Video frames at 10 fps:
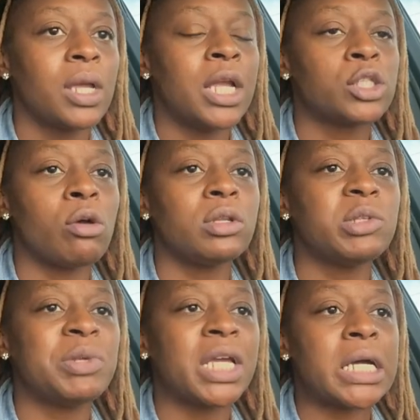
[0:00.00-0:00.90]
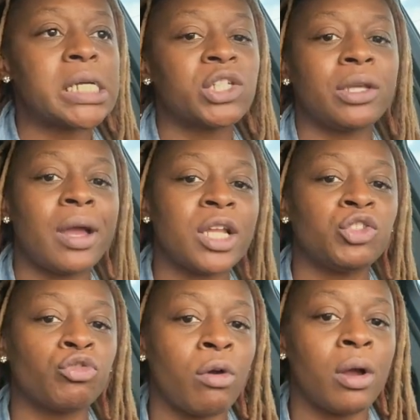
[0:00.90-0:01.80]
It's only because she got
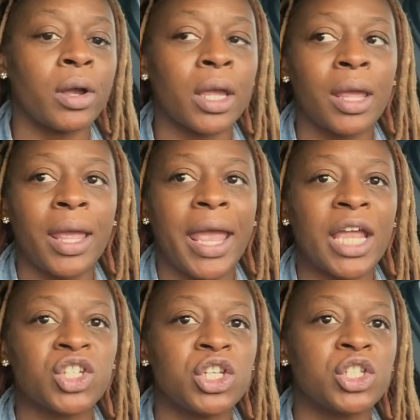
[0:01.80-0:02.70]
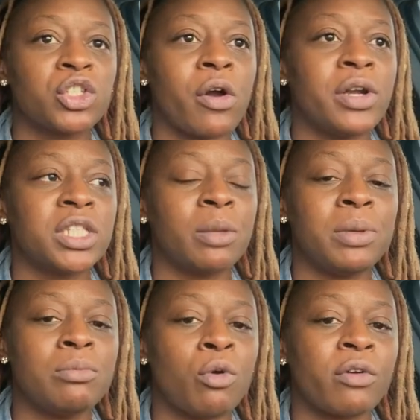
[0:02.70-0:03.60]
drunk and she started to
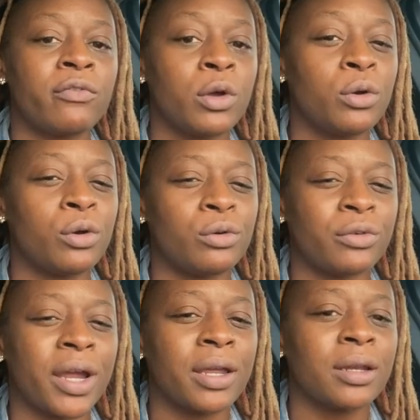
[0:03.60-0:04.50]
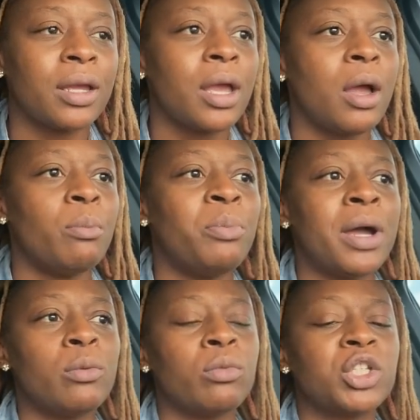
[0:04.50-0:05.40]
be more vocal, right?
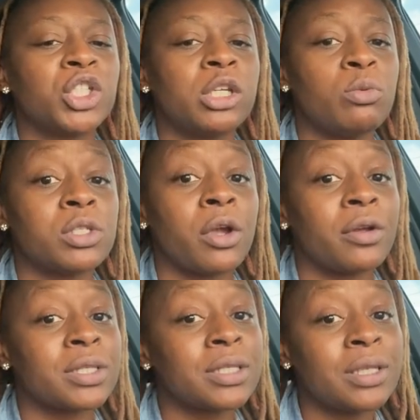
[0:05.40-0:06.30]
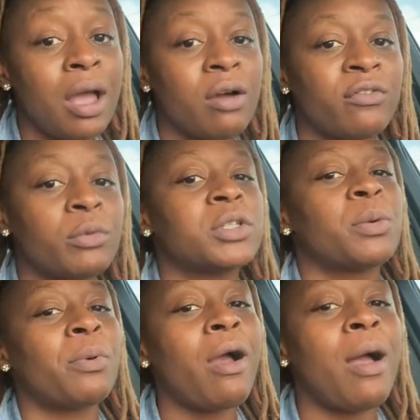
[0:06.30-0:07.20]
But when she was herself, it was a
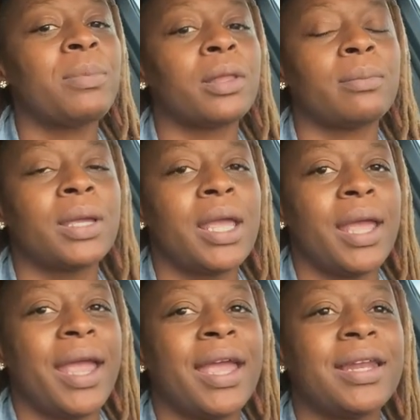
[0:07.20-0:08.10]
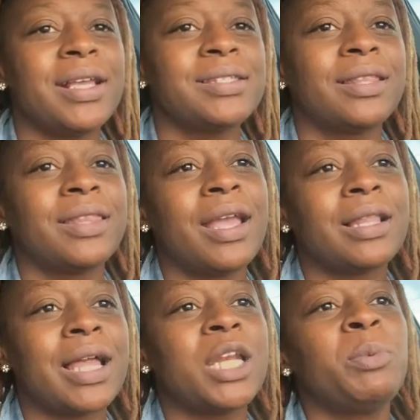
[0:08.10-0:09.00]
problem. And that's the thing.
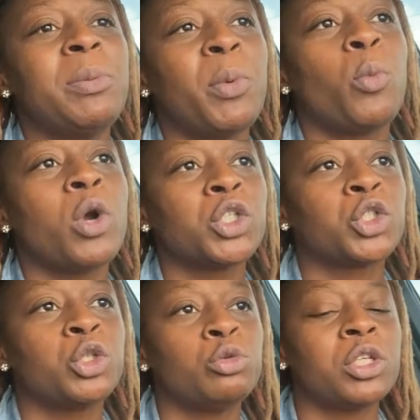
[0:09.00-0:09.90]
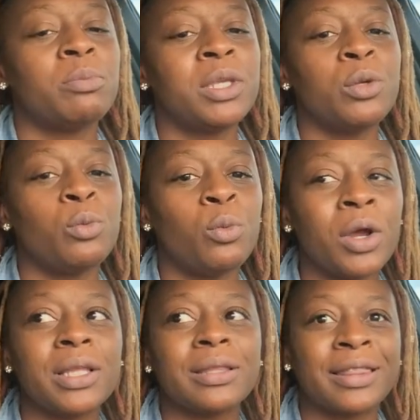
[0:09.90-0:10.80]
A lot of people want you to be
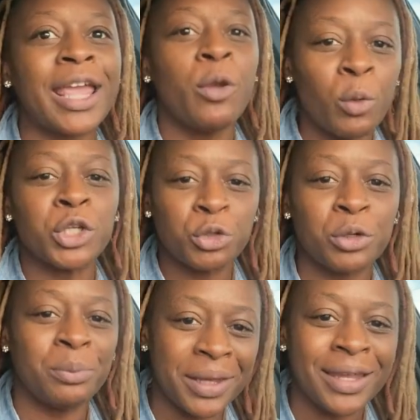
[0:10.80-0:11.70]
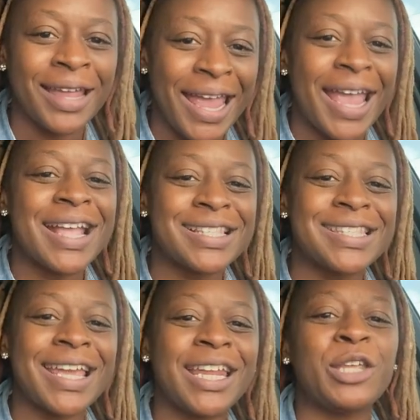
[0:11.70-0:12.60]
what they want you to be
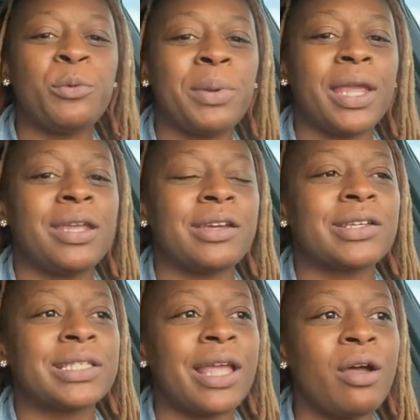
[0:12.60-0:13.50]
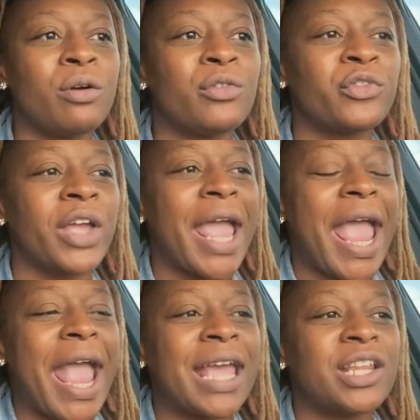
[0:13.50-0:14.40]
instead of you being yourself.
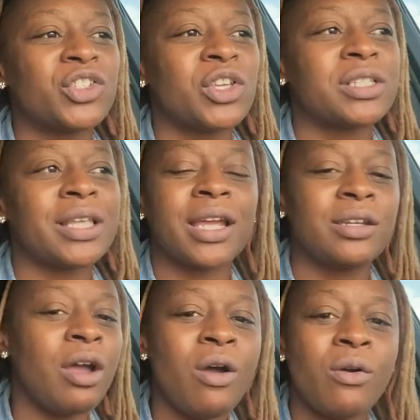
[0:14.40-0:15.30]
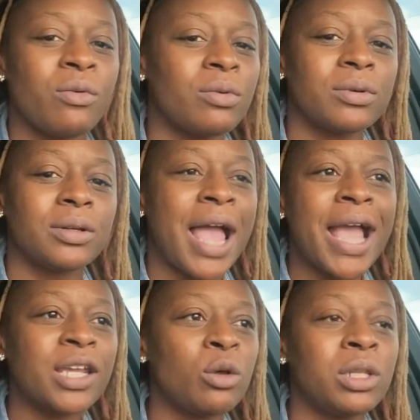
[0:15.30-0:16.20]
And it's just like, no, I
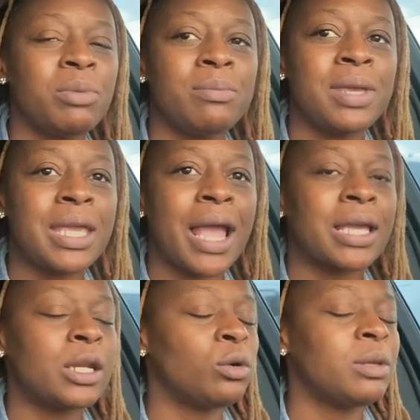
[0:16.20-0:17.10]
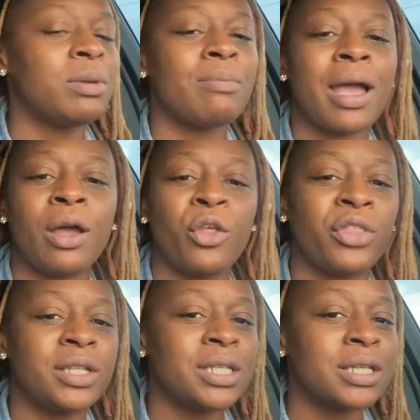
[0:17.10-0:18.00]
can only be me. I can only be my
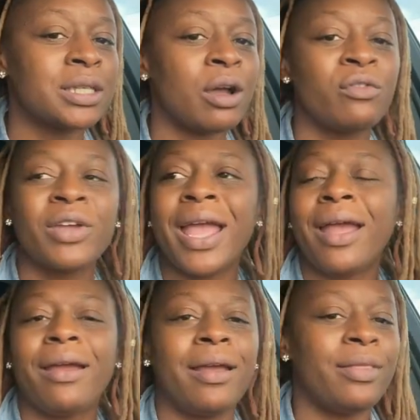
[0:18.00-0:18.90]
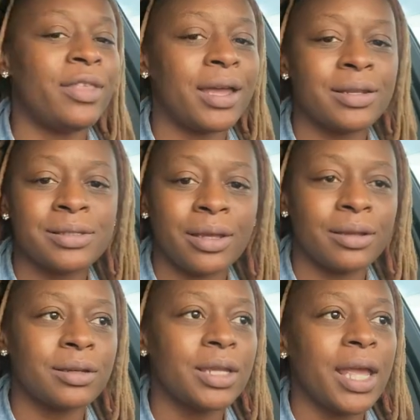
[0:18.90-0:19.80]
authentic self. And that is
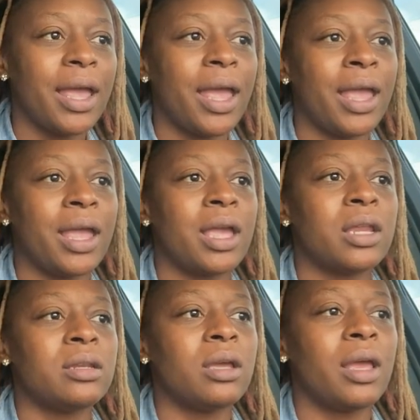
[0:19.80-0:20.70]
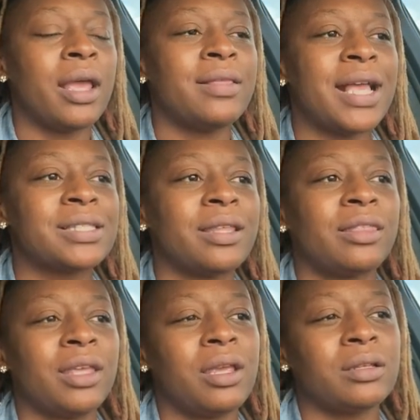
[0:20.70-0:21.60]
it. And that's the
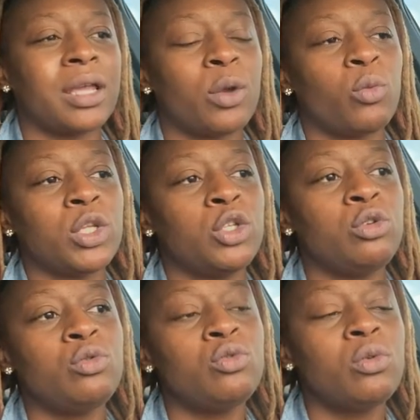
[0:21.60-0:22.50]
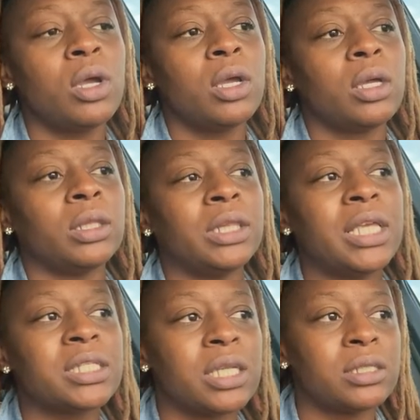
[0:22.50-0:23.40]
thing. Like, when you
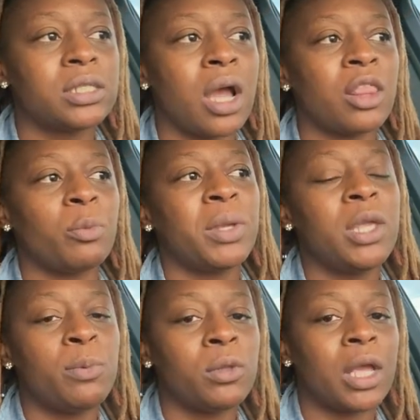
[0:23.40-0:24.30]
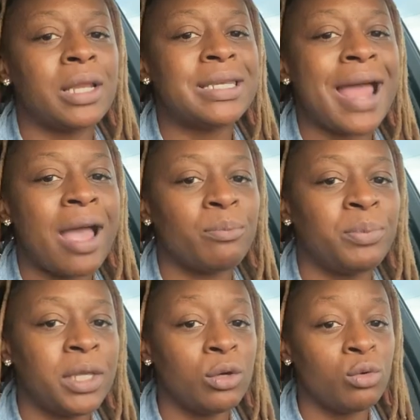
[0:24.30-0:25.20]
listen to other people and not
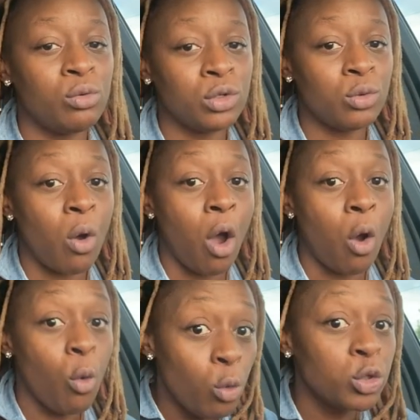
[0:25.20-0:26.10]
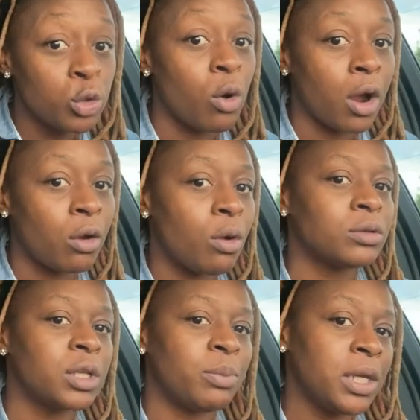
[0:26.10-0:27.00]
be who you are
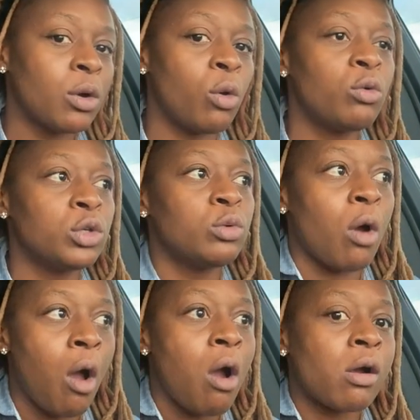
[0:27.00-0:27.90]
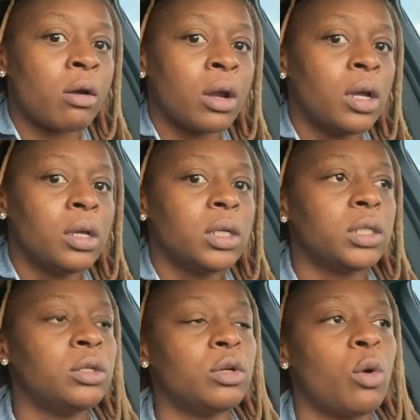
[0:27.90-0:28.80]
called to be, or who you are,
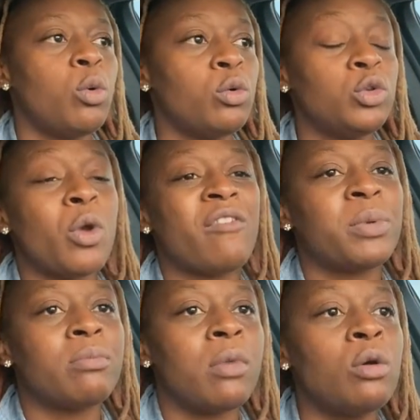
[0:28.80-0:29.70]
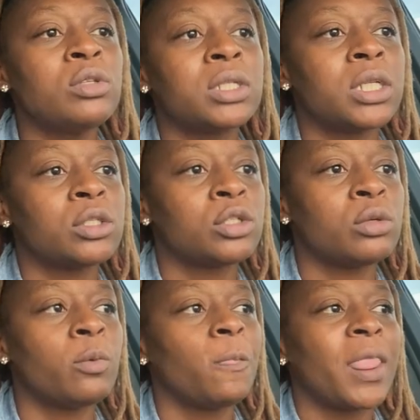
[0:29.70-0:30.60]
you know, who you have been molded
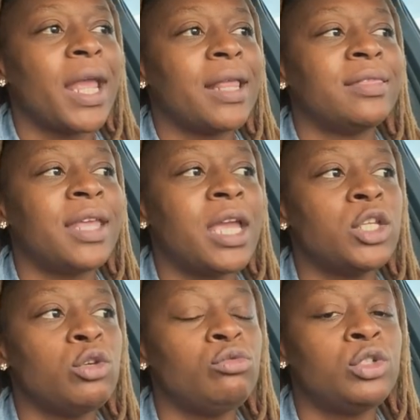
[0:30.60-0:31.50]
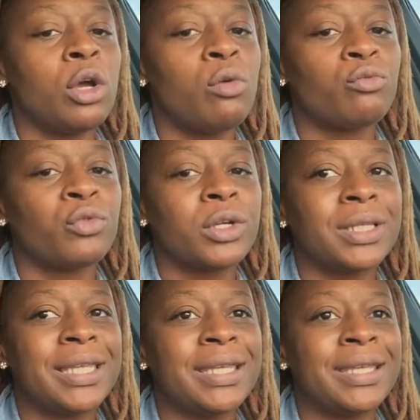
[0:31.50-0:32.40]
into, then you don't
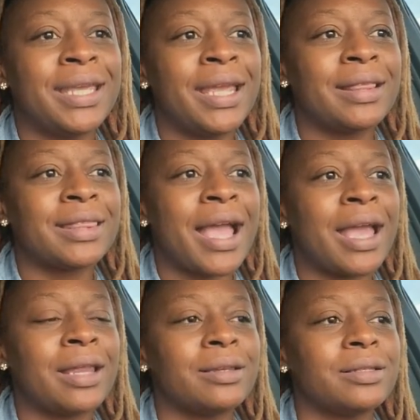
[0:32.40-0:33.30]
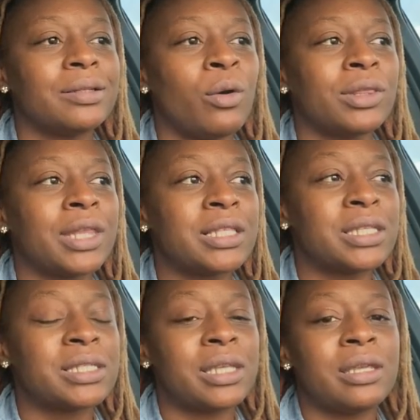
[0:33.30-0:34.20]
really get that
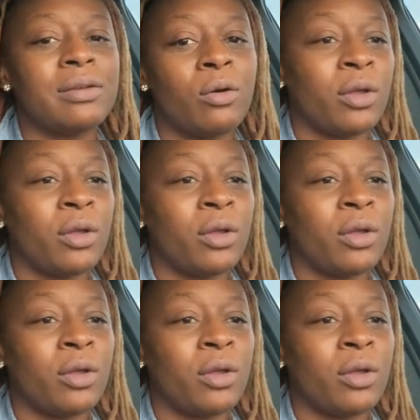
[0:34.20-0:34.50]
authenticity